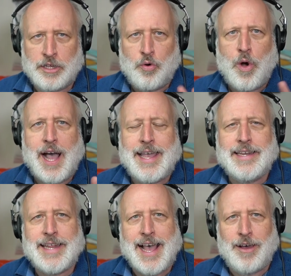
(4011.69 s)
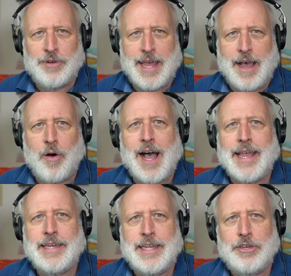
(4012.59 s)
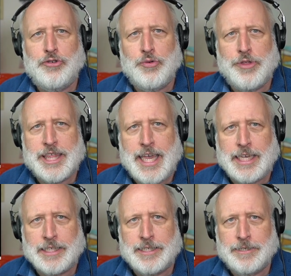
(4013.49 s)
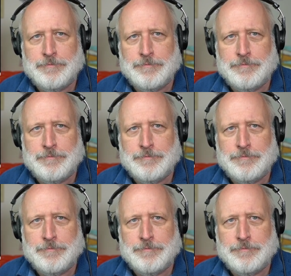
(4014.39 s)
Quiet down now, I need to think.